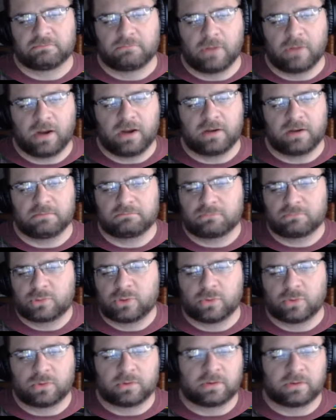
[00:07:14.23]
Alright,
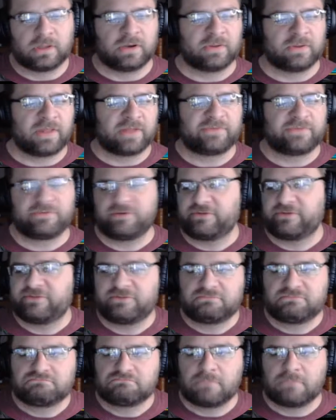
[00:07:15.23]
cool. You know, that's
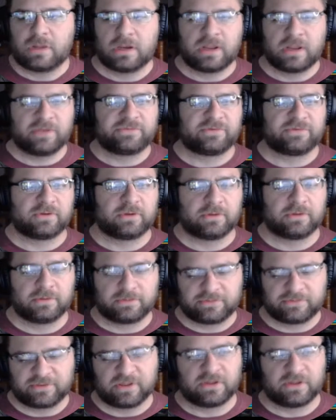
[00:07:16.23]
just a nice little
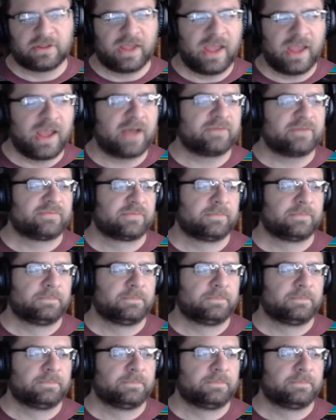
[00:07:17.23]
skill to have.